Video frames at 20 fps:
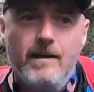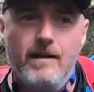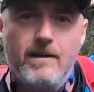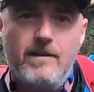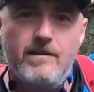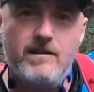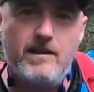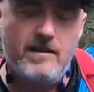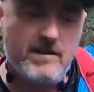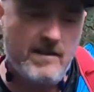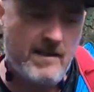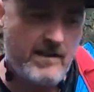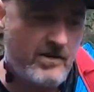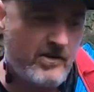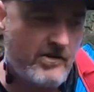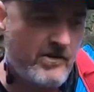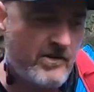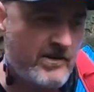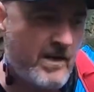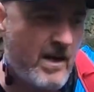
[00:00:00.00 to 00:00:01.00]
Because it
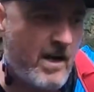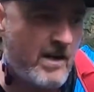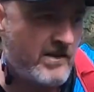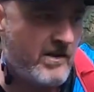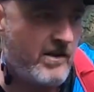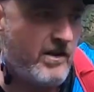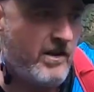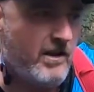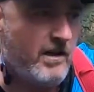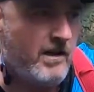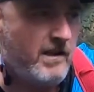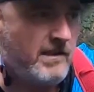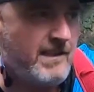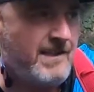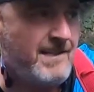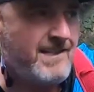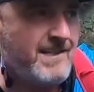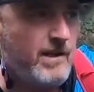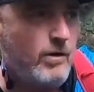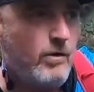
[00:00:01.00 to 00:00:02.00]
doesn't start to hurt
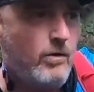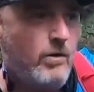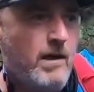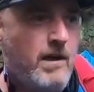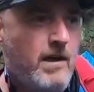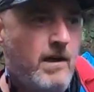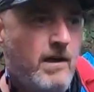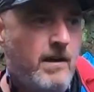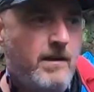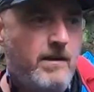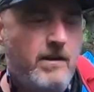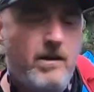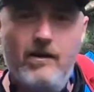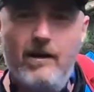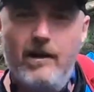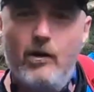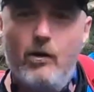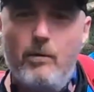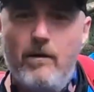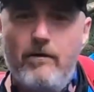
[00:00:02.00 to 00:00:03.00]
until you're a
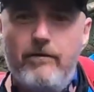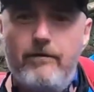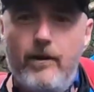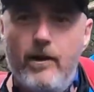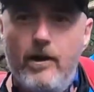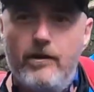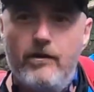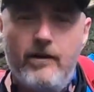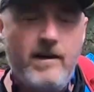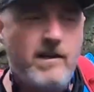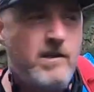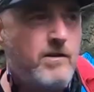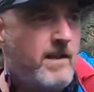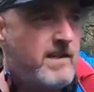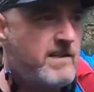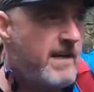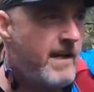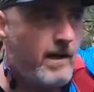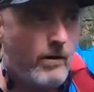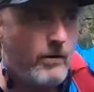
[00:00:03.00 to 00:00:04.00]
little bit further into it.
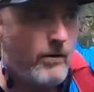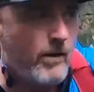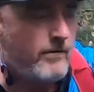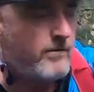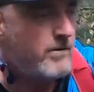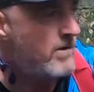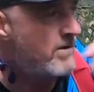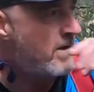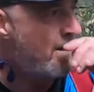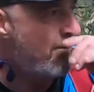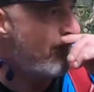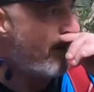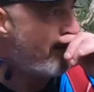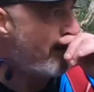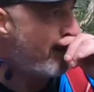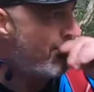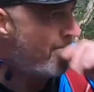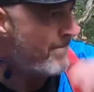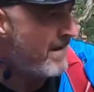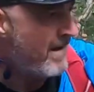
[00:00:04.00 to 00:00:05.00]
There's a hill that I've just come up,
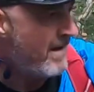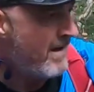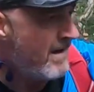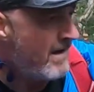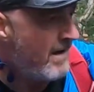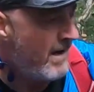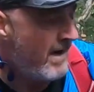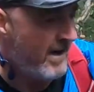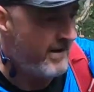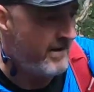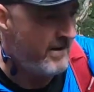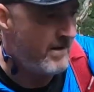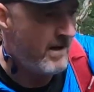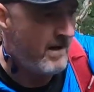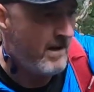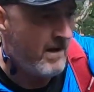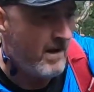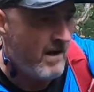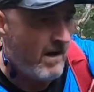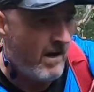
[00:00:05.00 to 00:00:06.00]
and
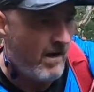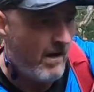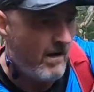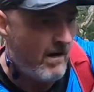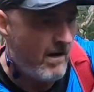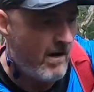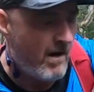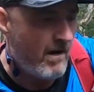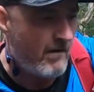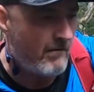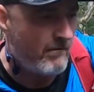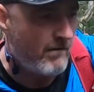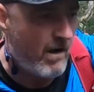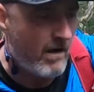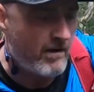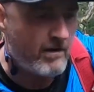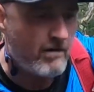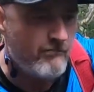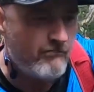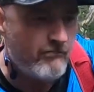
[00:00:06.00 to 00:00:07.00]
I
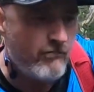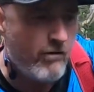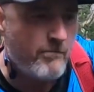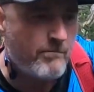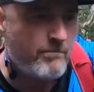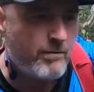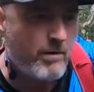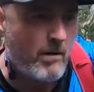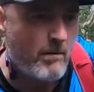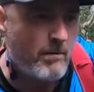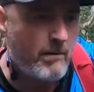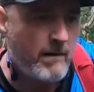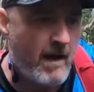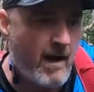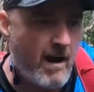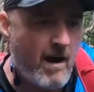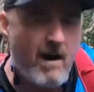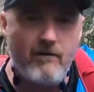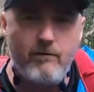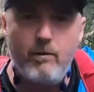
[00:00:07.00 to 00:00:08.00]
can run probably
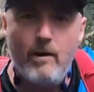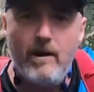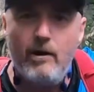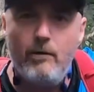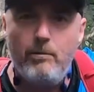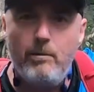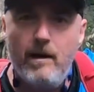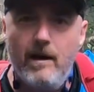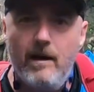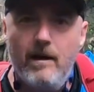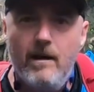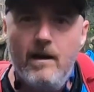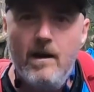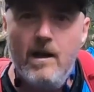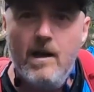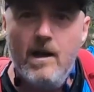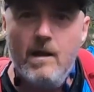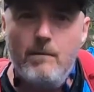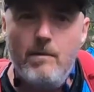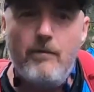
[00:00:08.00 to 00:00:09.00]
halfway up it
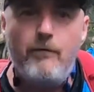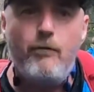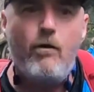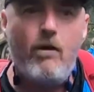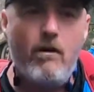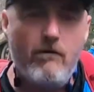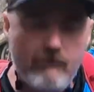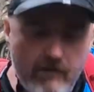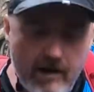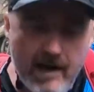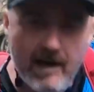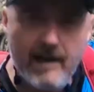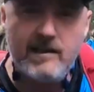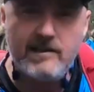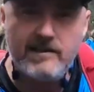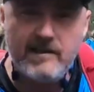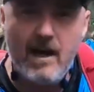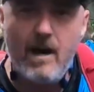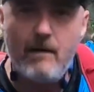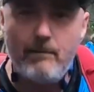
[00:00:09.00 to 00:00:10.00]
before I really
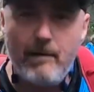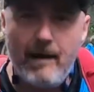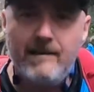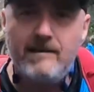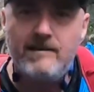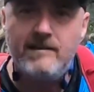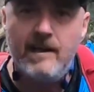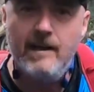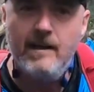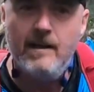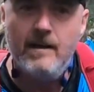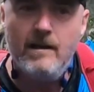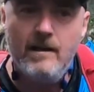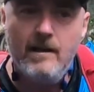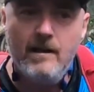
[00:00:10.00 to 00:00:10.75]
start panting.